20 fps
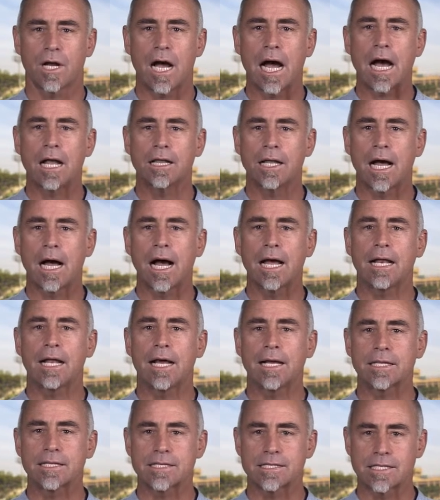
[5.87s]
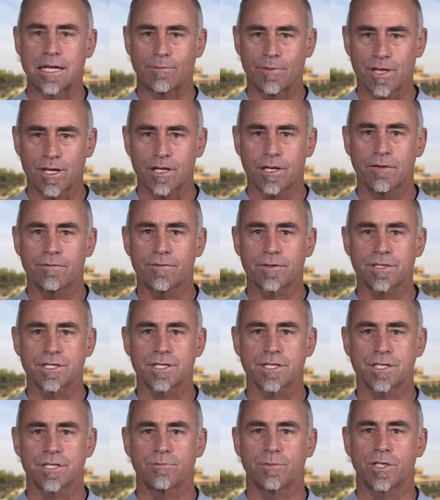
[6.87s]
I'll highlight some of the
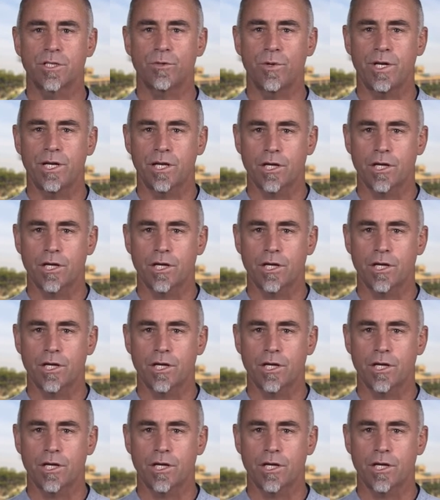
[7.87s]
differences between